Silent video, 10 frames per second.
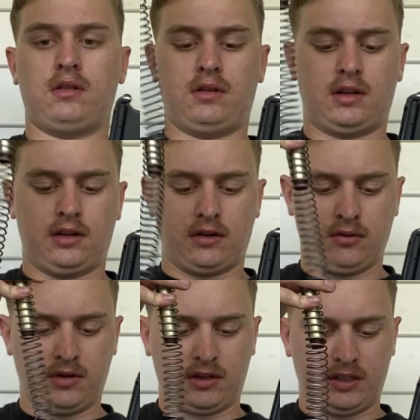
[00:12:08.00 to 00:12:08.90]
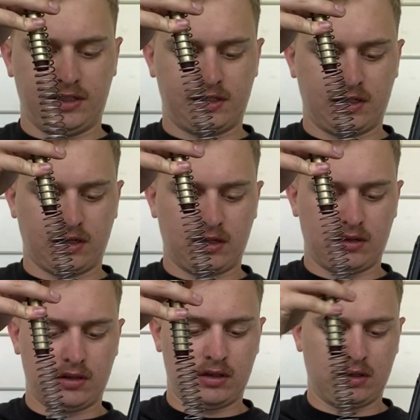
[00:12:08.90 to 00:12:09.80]
get your little wiggly stick.
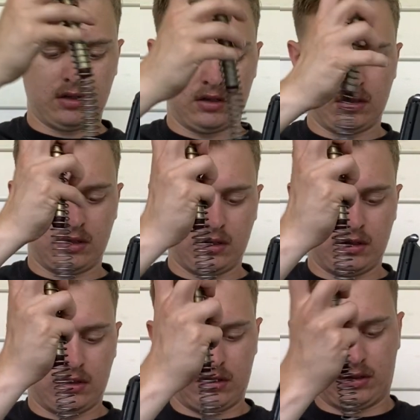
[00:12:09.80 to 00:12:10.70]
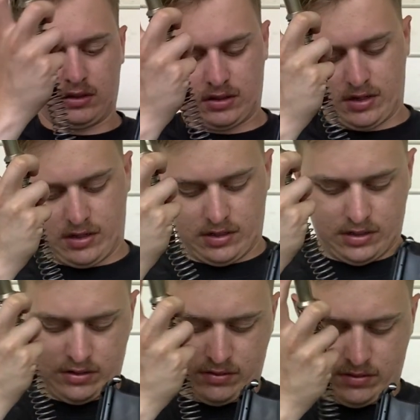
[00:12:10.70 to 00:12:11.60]
All you're gonna
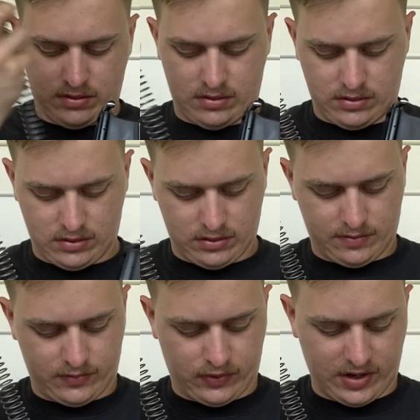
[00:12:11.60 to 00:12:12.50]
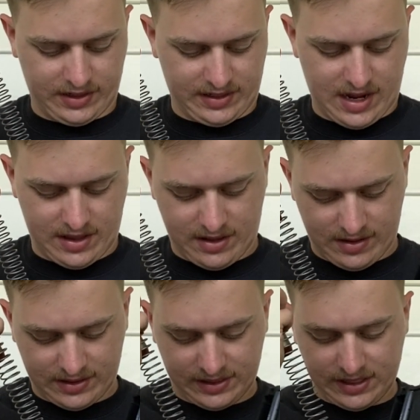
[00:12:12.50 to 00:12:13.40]
do, press that
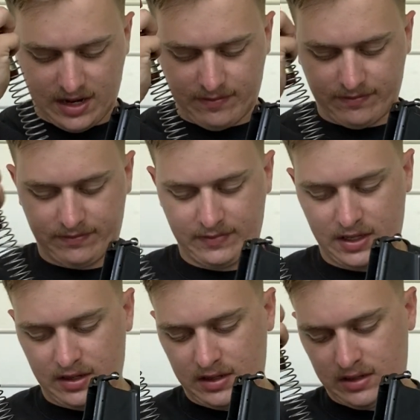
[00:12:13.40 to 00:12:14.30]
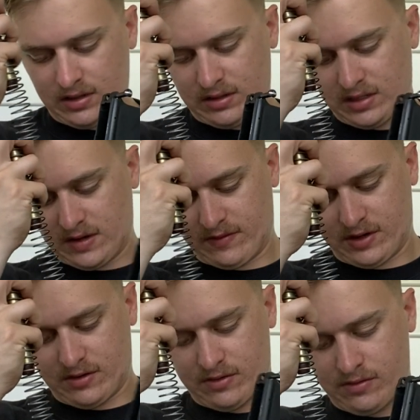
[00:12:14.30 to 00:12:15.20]
same lever
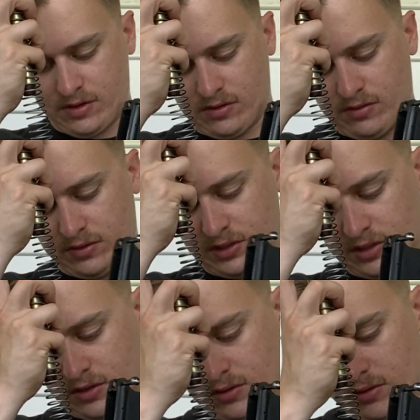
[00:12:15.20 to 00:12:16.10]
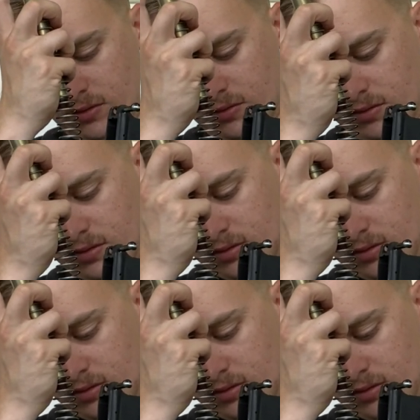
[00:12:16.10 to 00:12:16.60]
you use to